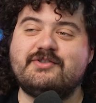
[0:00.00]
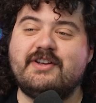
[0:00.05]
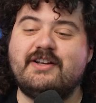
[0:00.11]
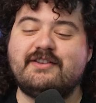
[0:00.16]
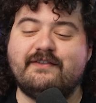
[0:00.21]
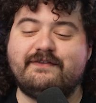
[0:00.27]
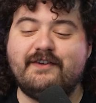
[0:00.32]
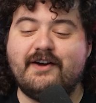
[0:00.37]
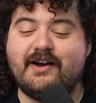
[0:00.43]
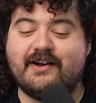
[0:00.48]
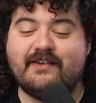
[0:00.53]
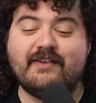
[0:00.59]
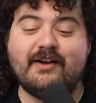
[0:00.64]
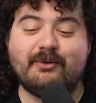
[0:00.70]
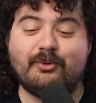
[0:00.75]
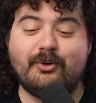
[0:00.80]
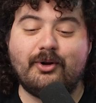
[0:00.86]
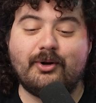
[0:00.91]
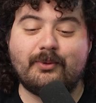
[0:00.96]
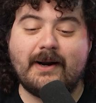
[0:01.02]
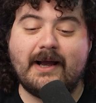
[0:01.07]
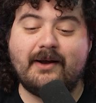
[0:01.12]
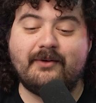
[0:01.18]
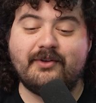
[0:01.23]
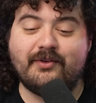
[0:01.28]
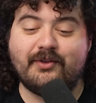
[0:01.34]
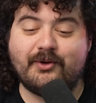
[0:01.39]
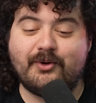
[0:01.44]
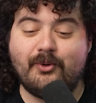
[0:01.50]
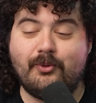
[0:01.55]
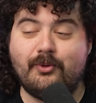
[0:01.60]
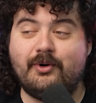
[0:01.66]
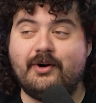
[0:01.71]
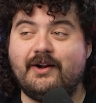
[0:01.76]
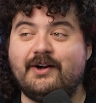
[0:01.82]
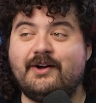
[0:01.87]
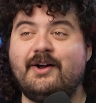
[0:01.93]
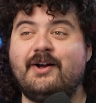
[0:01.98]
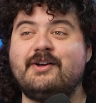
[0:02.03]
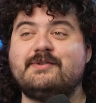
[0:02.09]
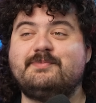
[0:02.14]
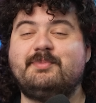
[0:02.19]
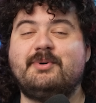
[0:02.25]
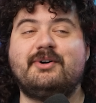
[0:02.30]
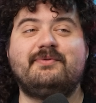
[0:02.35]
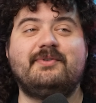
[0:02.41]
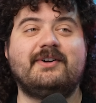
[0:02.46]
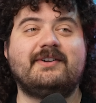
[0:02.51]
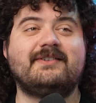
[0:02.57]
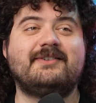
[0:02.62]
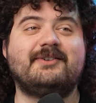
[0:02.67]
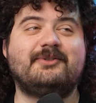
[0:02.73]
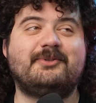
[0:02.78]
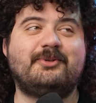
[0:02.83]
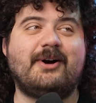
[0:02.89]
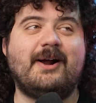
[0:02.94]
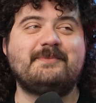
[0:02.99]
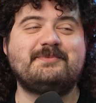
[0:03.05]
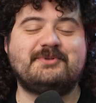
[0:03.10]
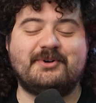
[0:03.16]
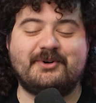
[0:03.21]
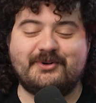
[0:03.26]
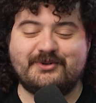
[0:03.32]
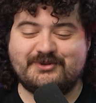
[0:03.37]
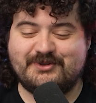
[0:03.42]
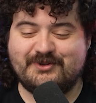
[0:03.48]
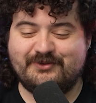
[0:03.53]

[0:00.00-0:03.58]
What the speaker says: like to and they roll around in the corn and cause perfect crop circles to